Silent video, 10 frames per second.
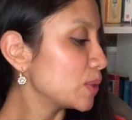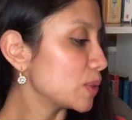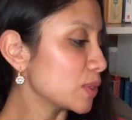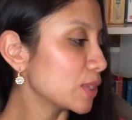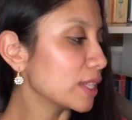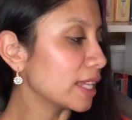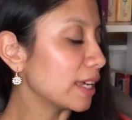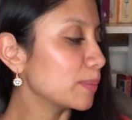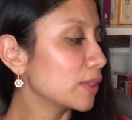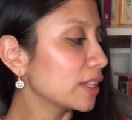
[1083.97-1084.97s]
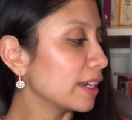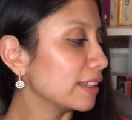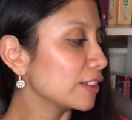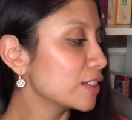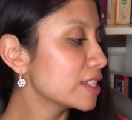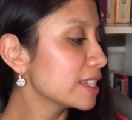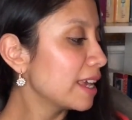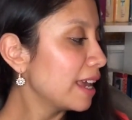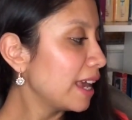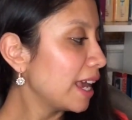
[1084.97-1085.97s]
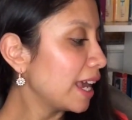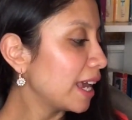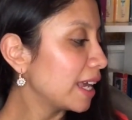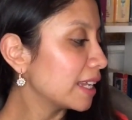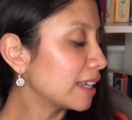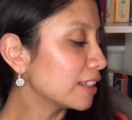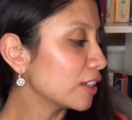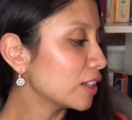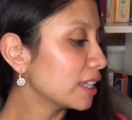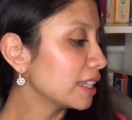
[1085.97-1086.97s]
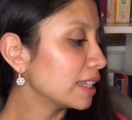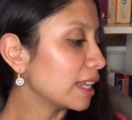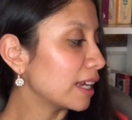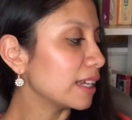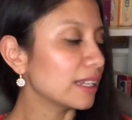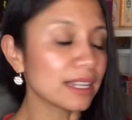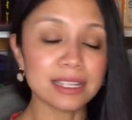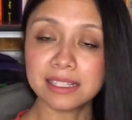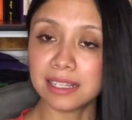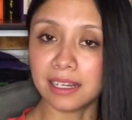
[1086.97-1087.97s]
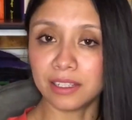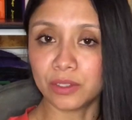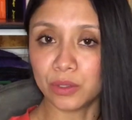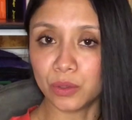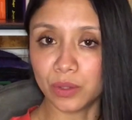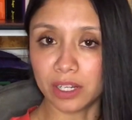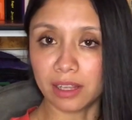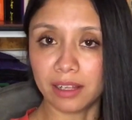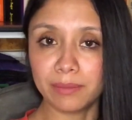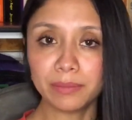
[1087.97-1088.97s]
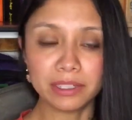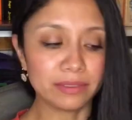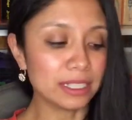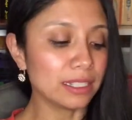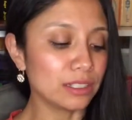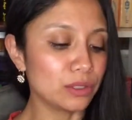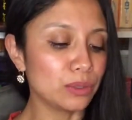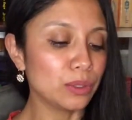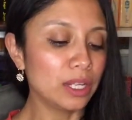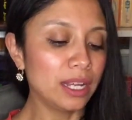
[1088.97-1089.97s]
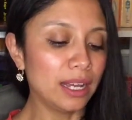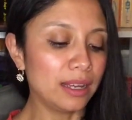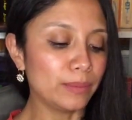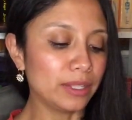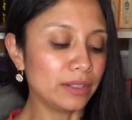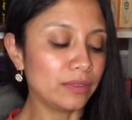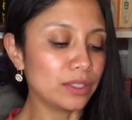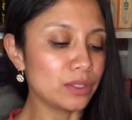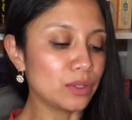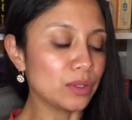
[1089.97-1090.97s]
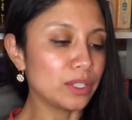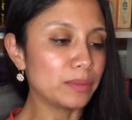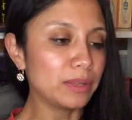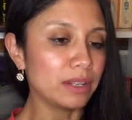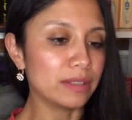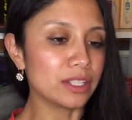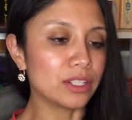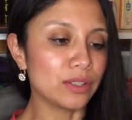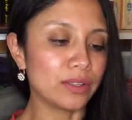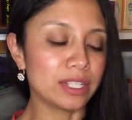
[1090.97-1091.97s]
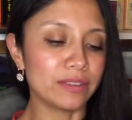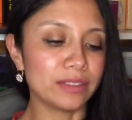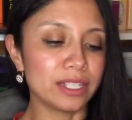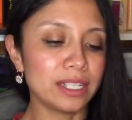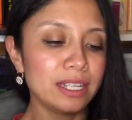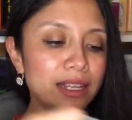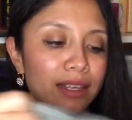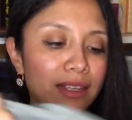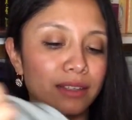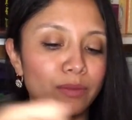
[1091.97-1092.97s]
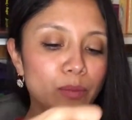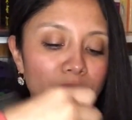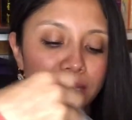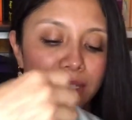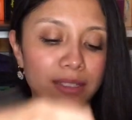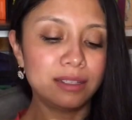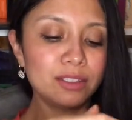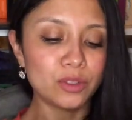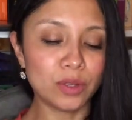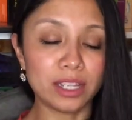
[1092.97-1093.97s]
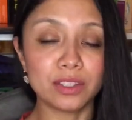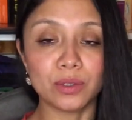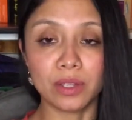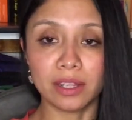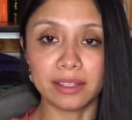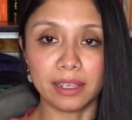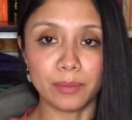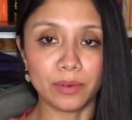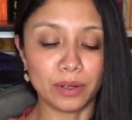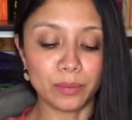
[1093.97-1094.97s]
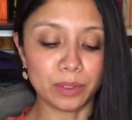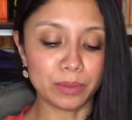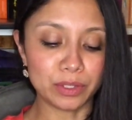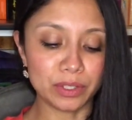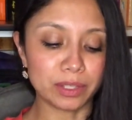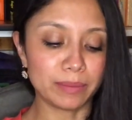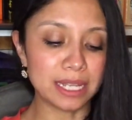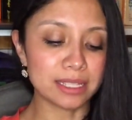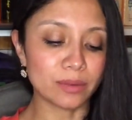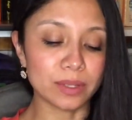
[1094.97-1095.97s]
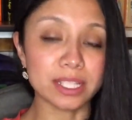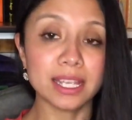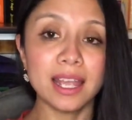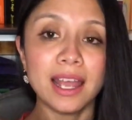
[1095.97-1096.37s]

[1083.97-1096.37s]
Those are the diaper liners. And another thing that like I said, I do it a lot in public. I'm not afraid to do it in public. You know, I definitely want to try to cloth diaper. I don't want to be using the plastic ones.